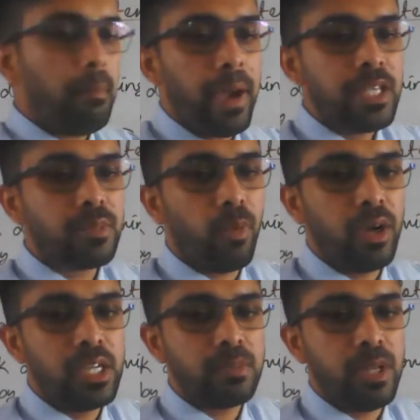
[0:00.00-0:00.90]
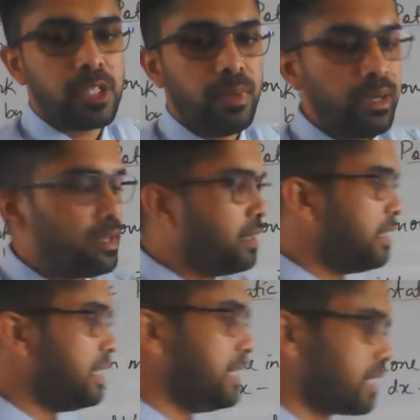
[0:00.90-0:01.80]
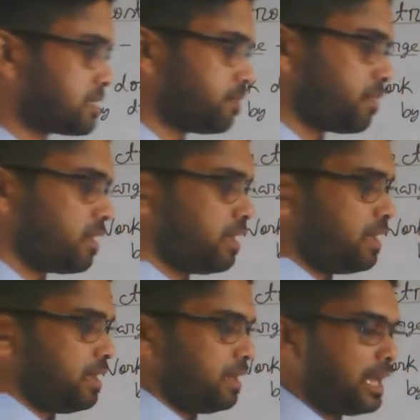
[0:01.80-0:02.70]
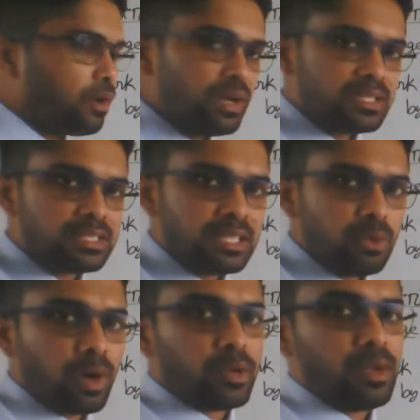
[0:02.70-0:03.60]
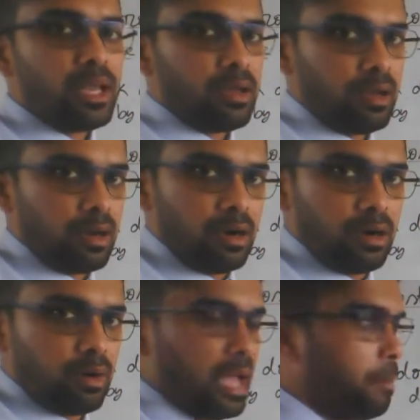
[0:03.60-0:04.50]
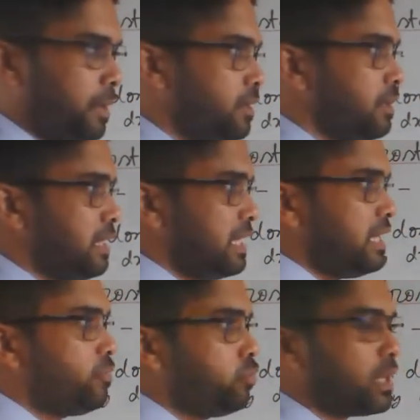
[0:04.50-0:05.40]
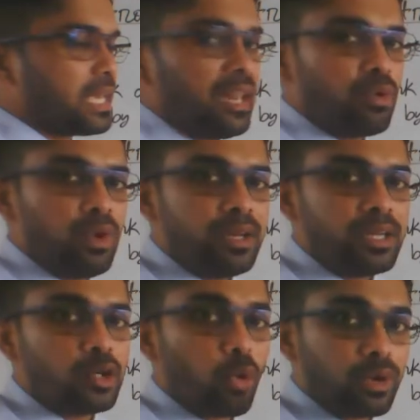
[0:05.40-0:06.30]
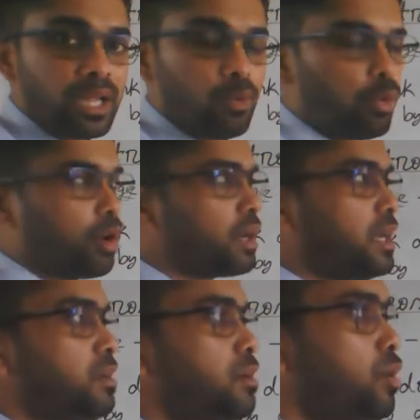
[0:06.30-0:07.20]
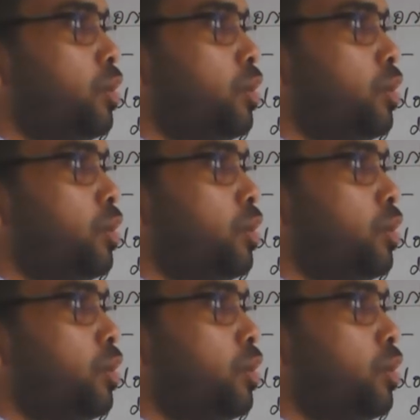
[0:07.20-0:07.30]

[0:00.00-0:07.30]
by a small displacement dx. Now let's see what will happen if we calculate the total work done